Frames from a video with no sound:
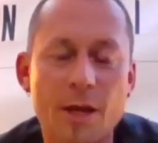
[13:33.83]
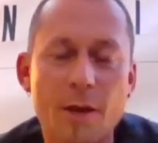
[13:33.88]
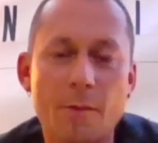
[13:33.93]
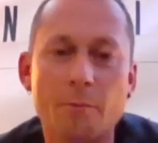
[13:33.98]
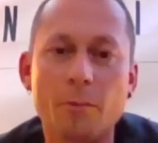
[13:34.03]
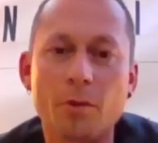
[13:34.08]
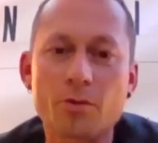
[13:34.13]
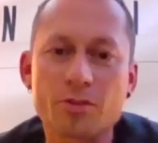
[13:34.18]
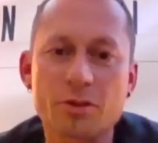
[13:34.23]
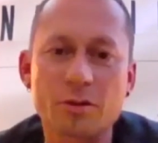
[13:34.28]

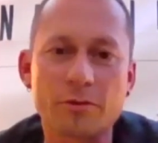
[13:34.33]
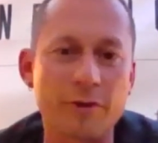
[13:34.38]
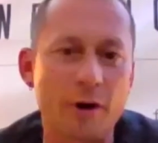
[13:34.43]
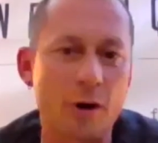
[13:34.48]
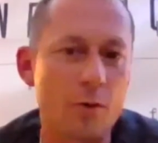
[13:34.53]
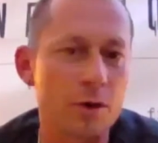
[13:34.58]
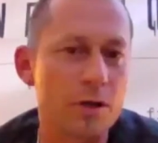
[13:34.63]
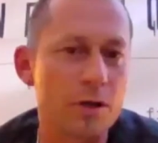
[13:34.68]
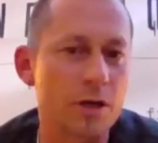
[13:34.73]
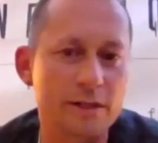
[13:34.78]
Most of
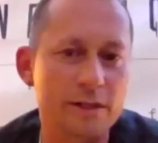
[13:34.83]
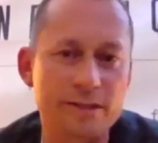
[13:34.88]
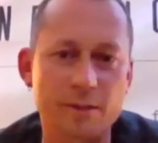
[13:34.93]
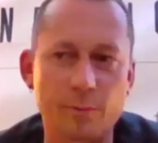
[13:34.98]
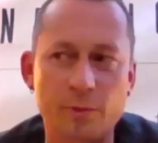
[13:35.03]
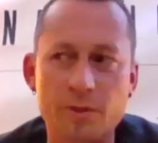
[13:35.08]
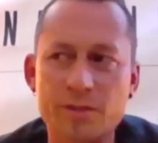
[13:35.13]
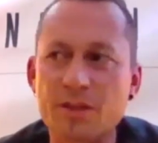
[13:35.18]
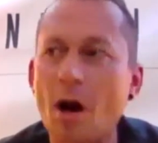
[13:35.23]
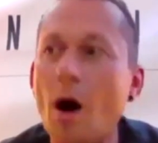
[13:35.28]
our
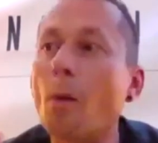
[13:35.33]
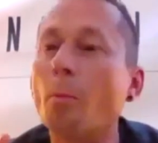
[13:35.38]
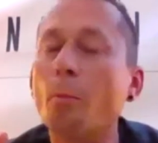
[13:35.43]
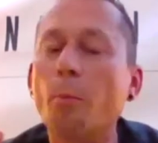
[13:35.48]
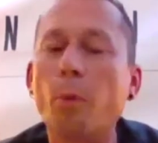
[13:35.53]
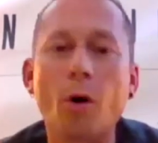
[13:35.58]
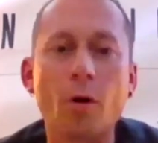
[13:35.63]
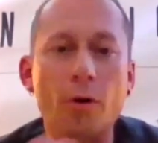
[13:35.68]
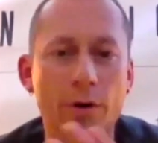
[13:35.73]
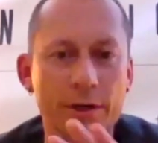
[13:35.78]
customers are
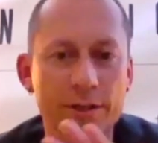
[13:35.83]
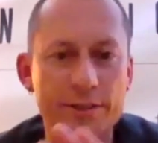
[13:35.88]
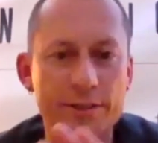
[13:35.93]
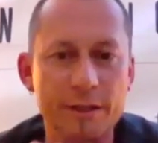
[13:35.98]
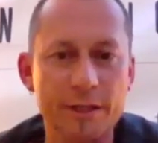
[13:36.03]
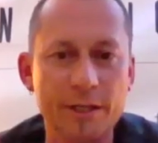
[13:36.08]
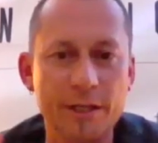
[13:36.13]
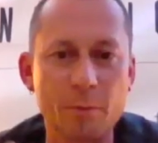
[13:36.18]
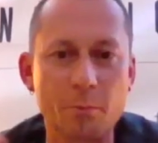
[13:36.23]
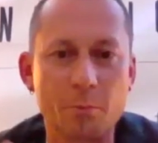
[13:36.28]
bored
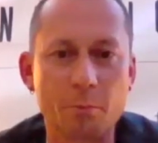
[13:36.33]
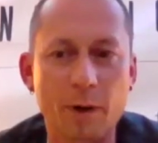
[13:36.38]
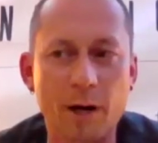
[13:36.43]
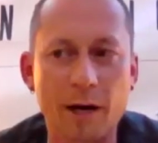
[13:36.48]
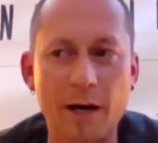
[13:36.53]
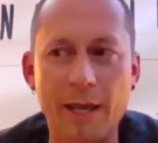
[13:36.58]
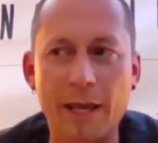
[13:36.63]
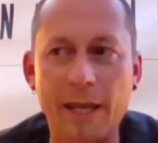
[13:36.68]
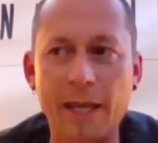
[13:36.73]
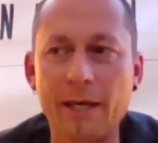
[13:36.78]

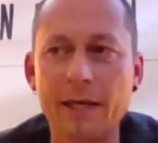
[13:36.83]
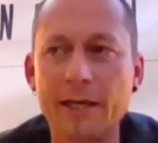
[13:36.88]
by